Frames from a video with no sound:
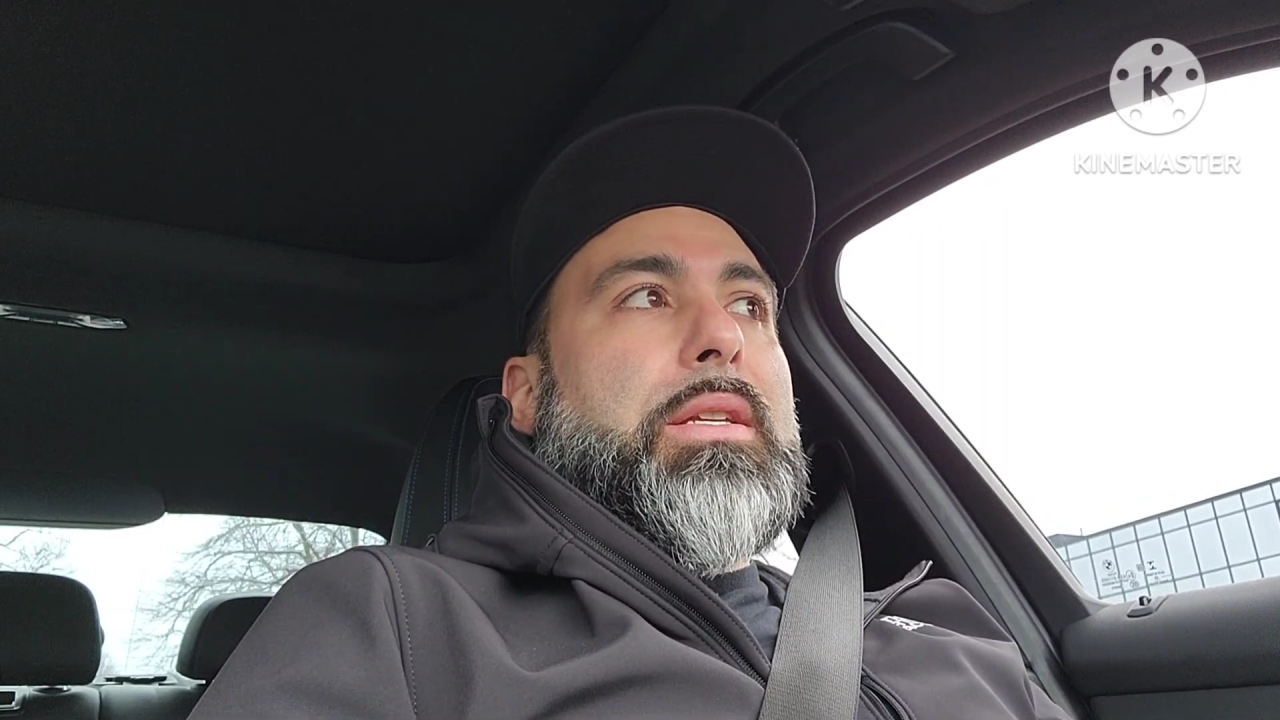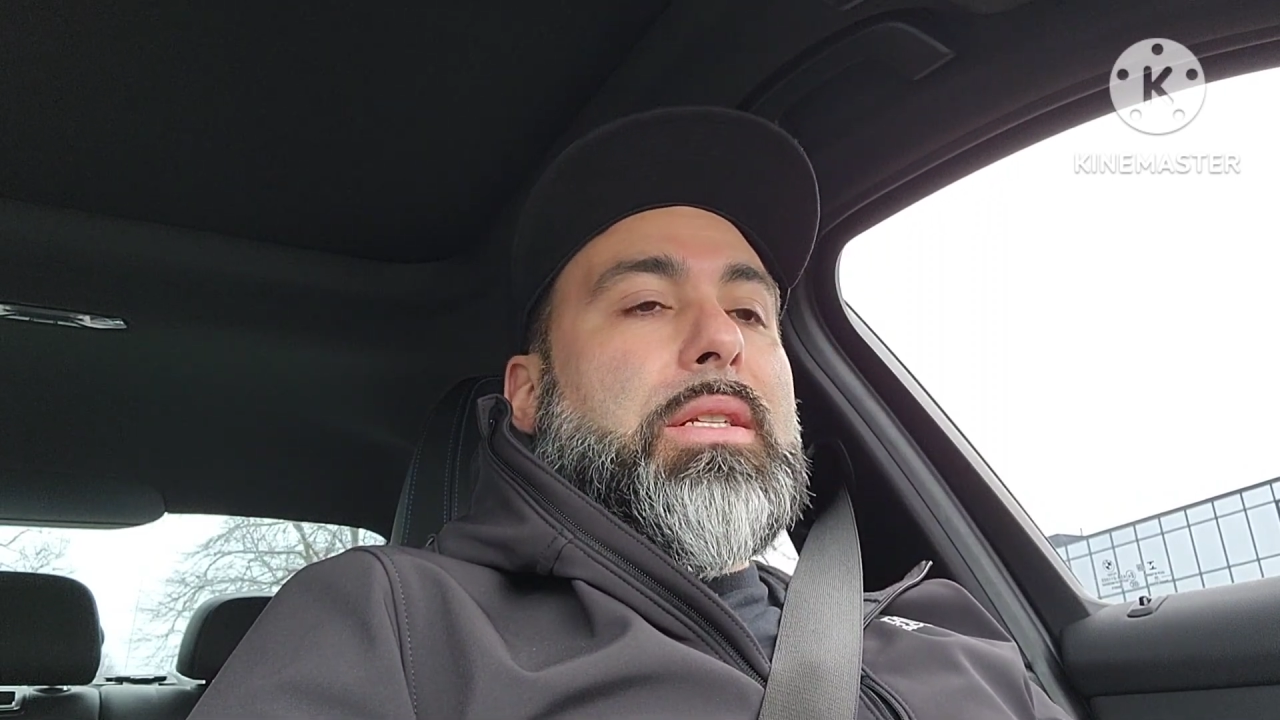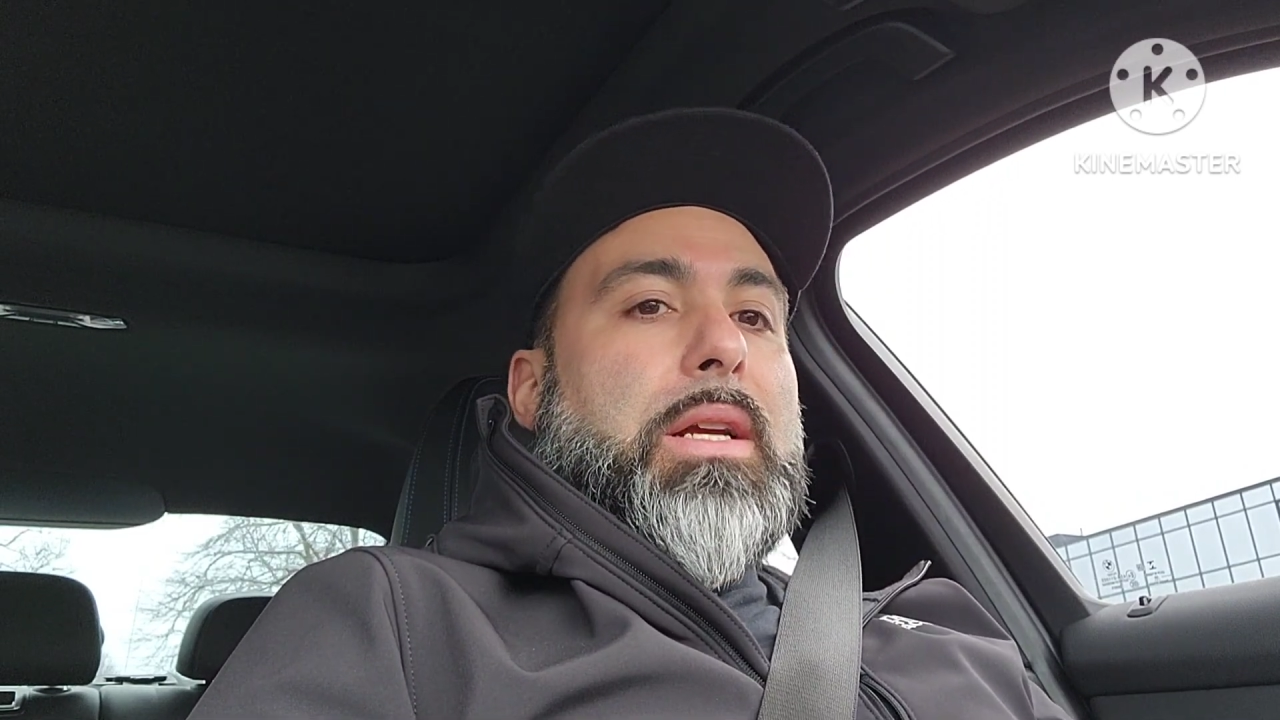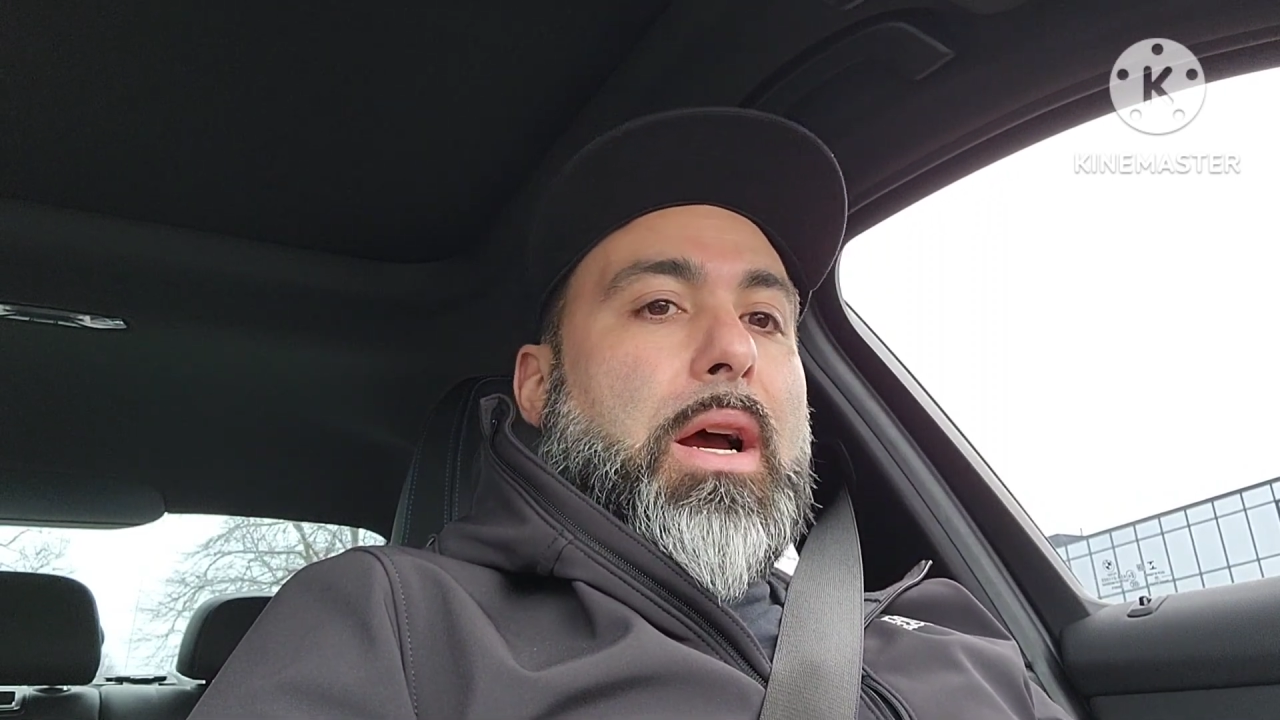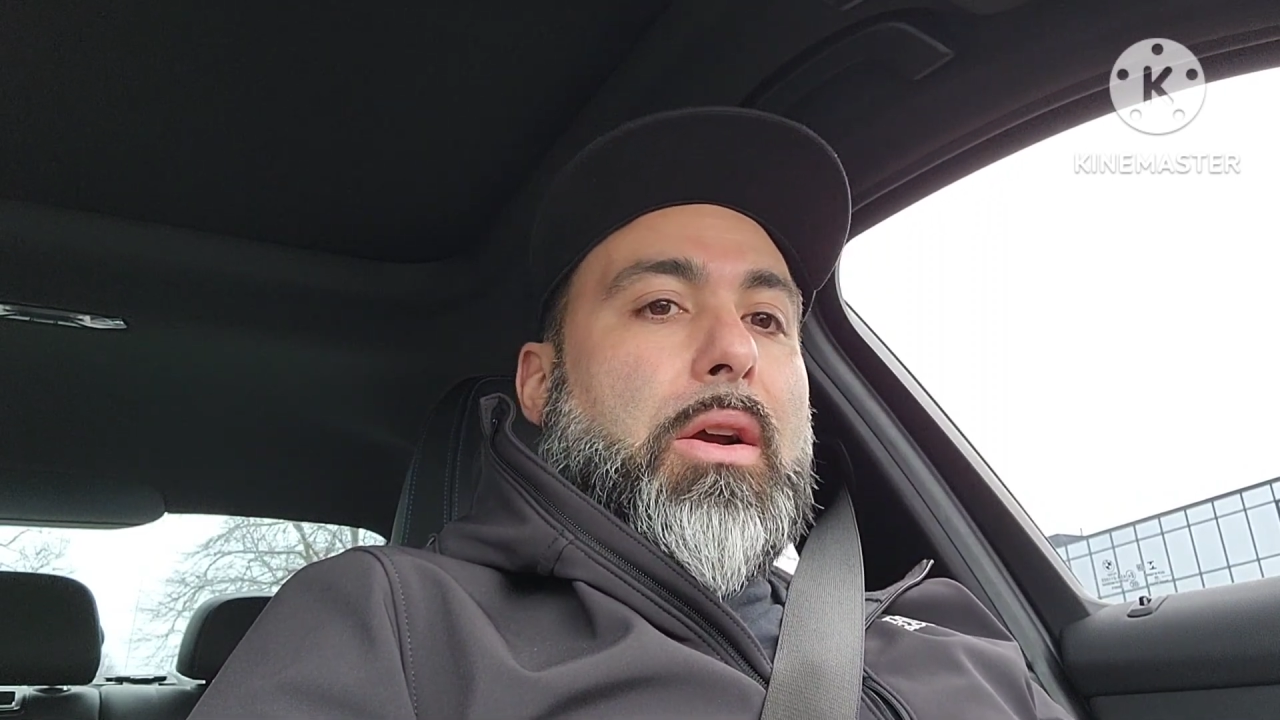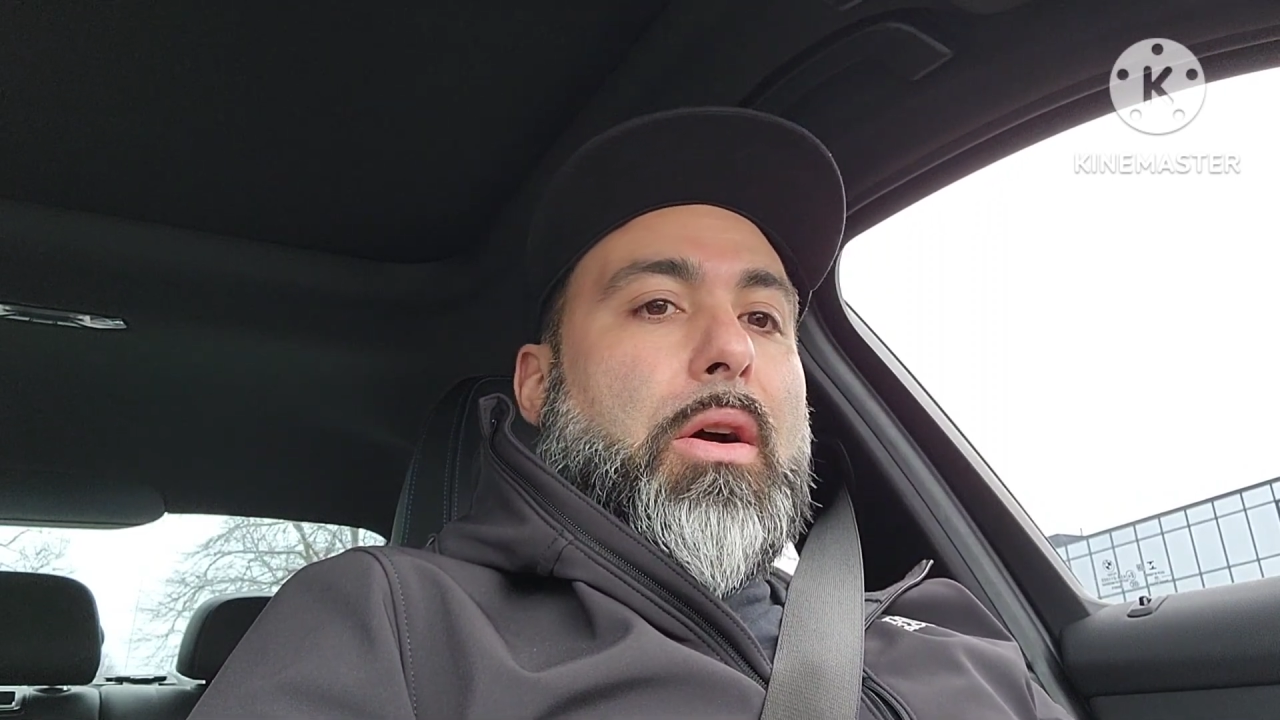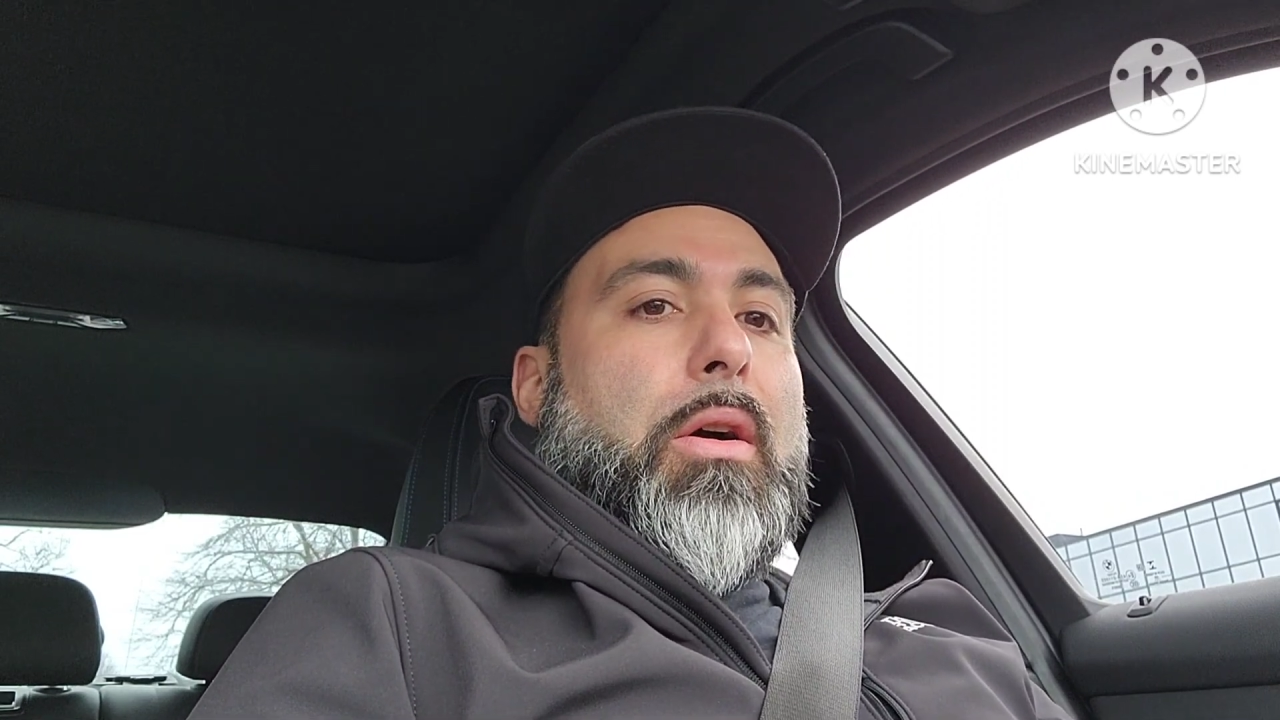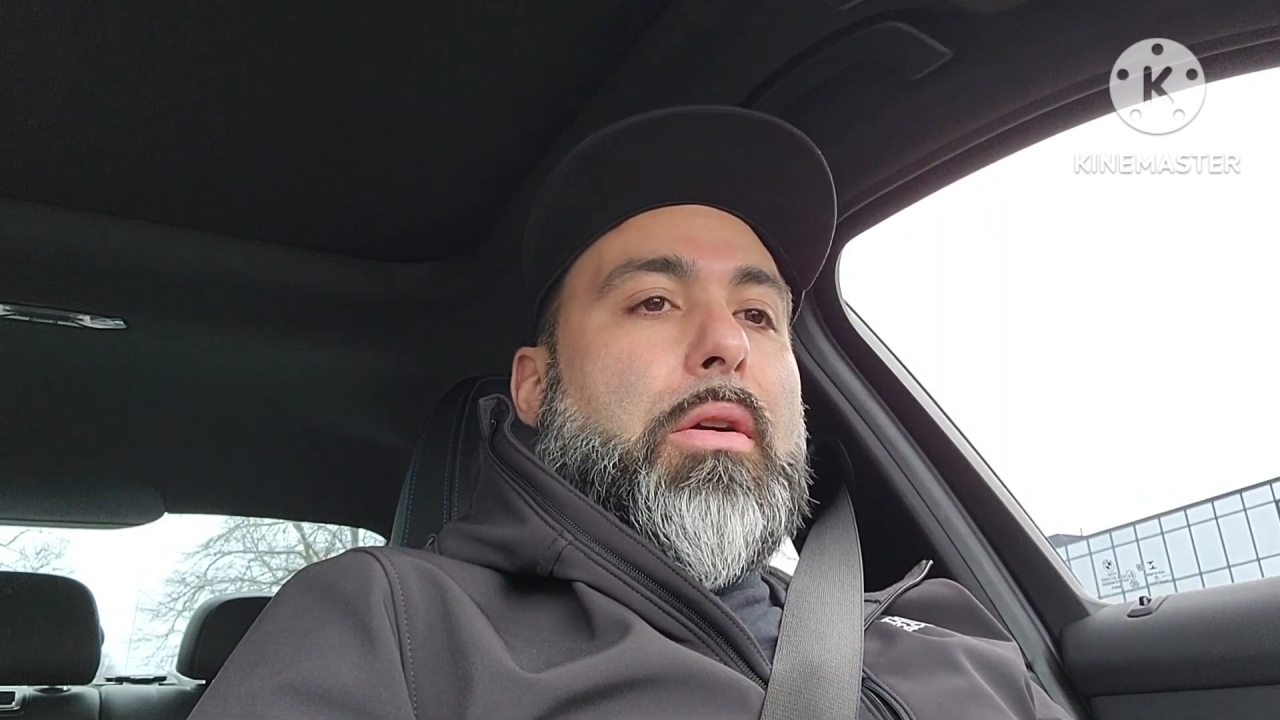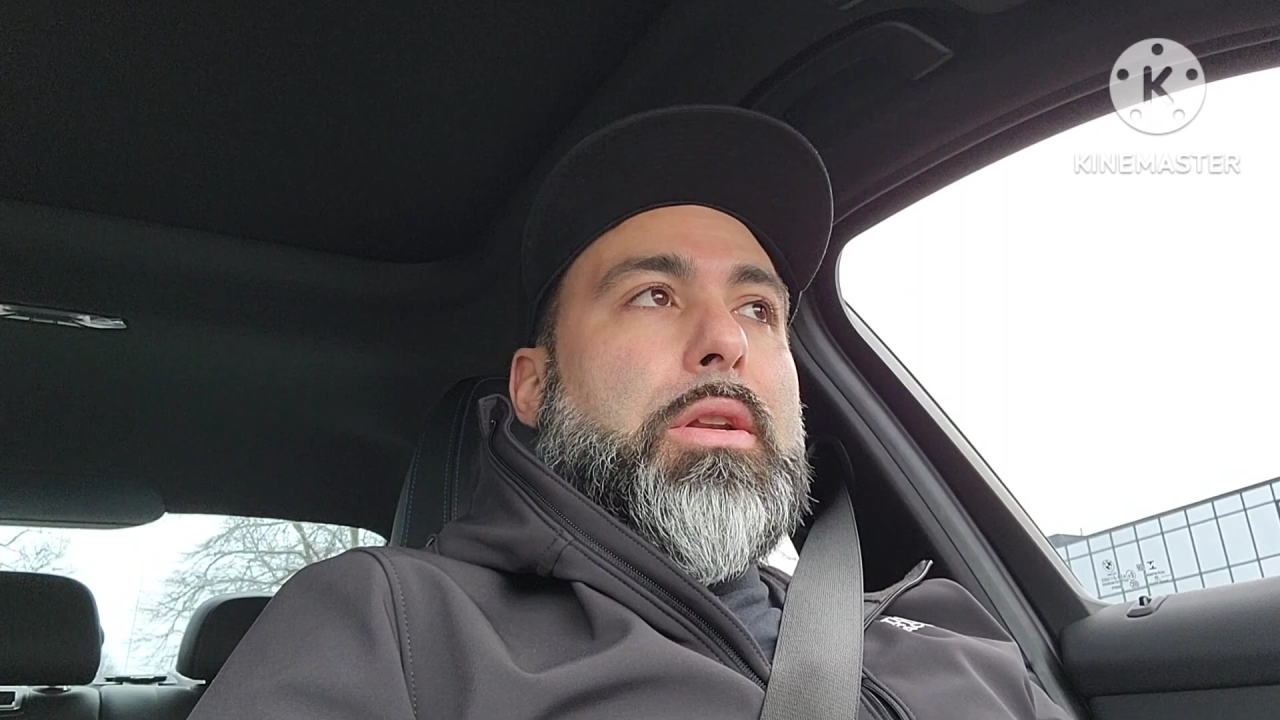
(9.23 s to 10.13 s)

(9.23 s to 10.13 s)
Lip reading: stock car,